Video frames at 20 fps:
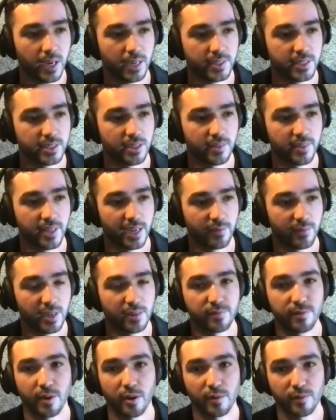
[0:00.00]
they have
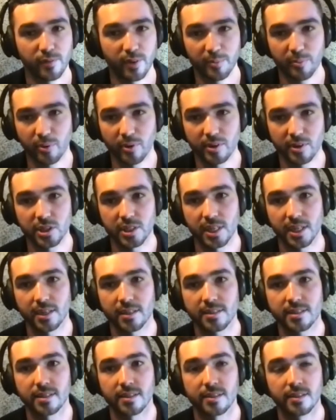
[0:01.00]
like verified
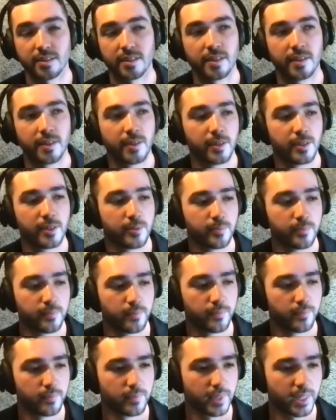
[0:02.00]
projects, and
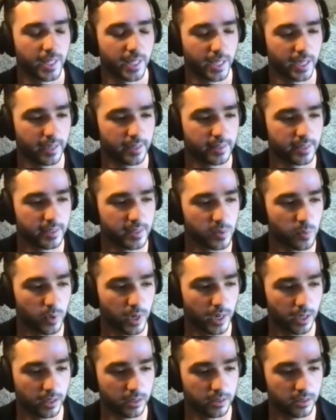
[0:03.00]
I think as
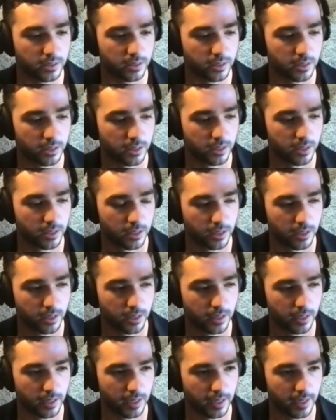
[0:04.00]
well,
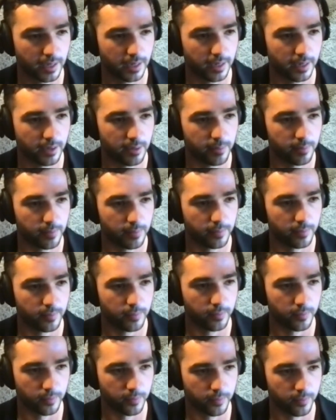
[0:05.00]
carbon
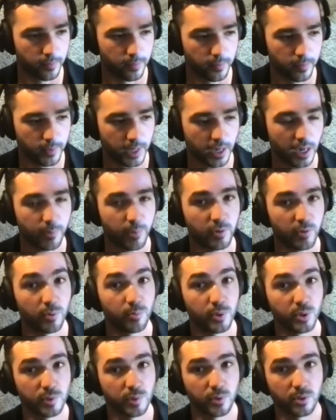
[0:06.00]

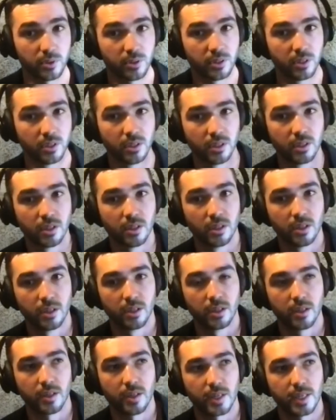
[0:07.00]
removal
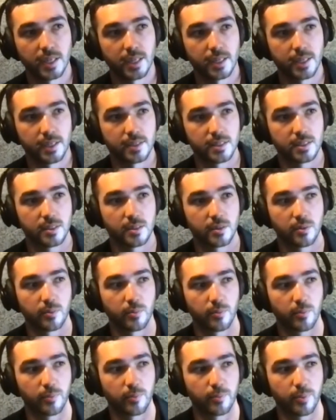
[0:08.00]
is
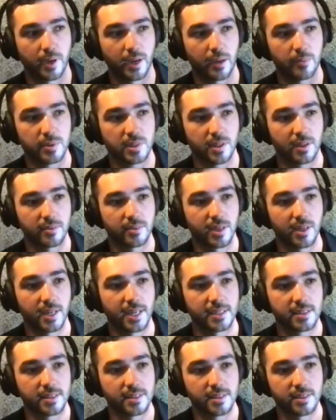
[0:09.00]
perhaps like the
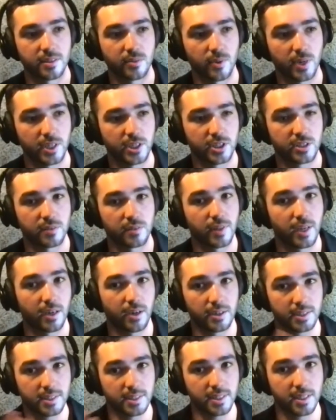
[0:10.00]
latest iteration of that
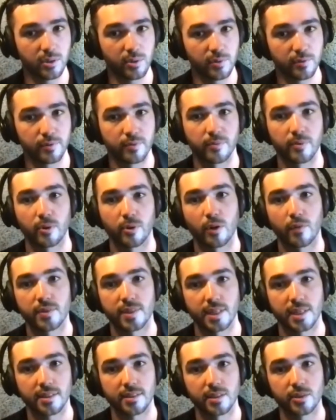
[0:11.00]
idea of
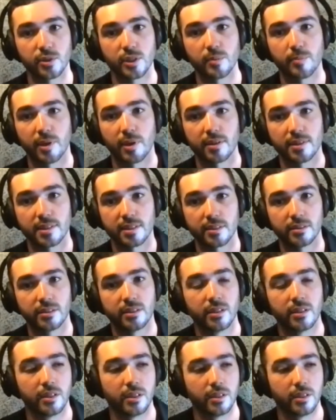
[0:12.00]
offsetting and tree planting.